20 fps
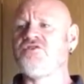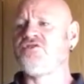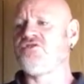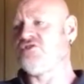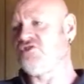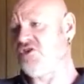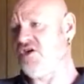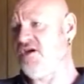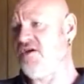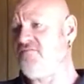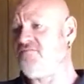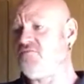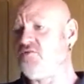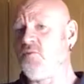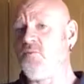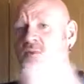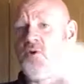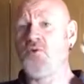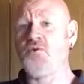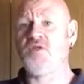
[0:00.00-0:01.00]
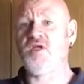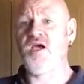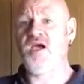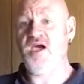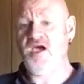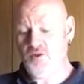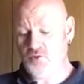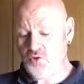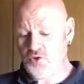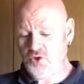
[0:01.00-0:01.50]
As I say, I pulled that
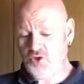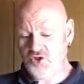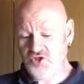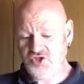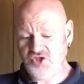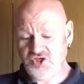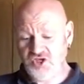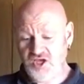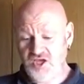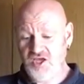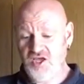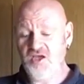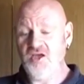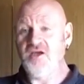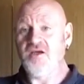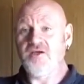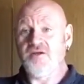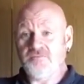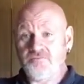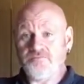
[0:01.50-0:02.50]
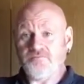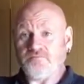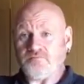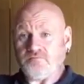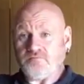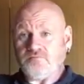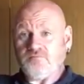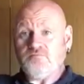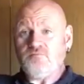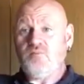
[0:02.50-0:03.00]
out. You could see
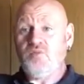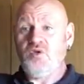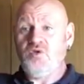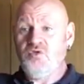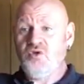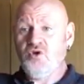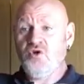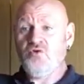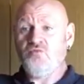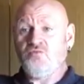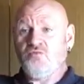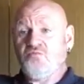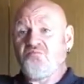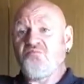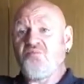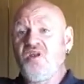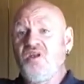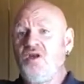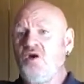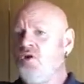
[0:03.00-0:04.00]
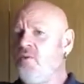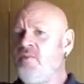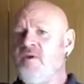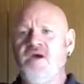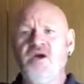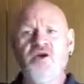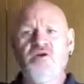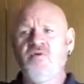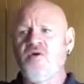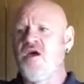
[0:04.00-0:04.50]
a little
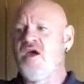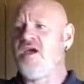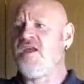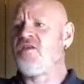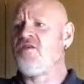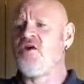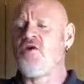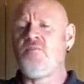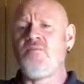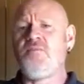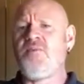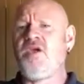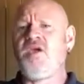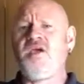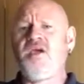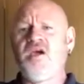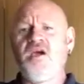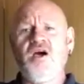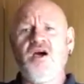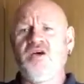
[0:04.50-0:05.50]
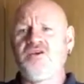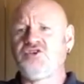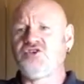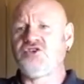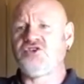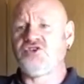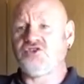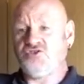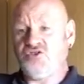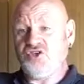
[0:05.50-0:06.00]
bit of grain, no big
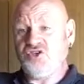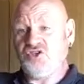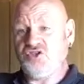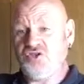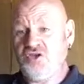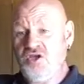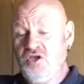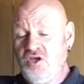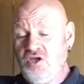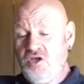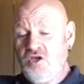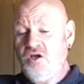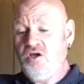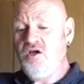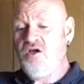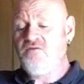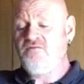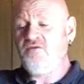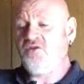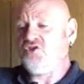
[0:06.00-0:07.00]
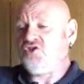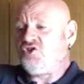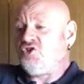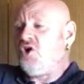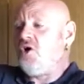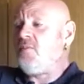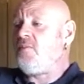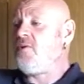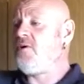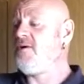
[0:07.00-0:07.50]
husks, just over the
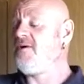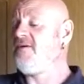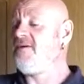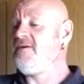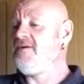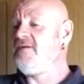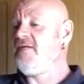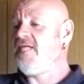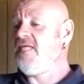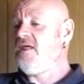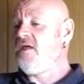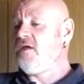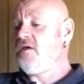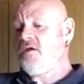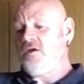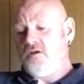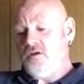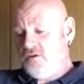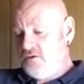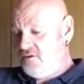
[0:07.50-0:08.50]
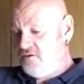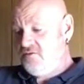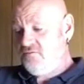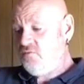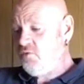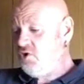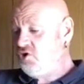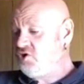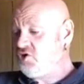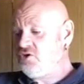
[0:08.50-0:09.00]
top.
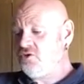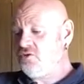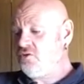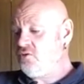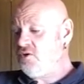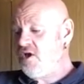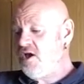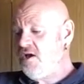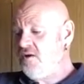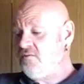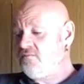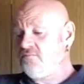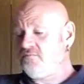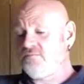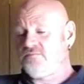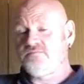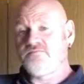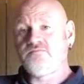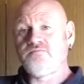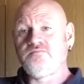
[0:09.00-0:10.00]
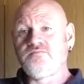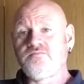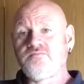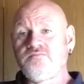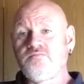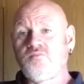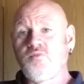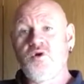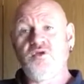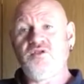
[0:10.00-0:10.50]
I've washed it all out.
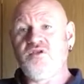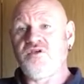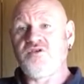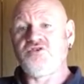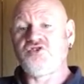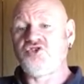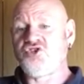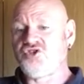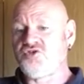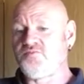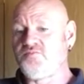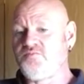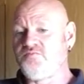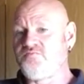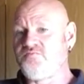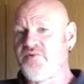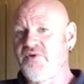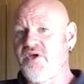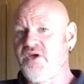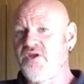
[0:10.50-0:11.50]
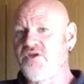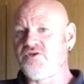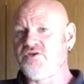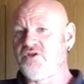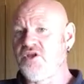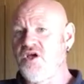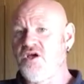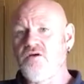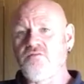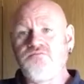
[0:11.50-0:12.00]
Whether it's just beginner's
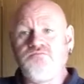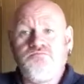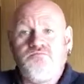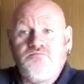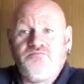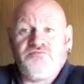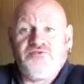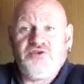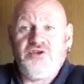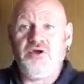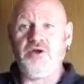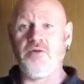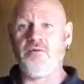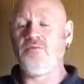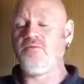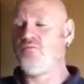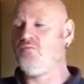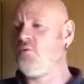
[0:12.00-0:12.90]
luck, don't know.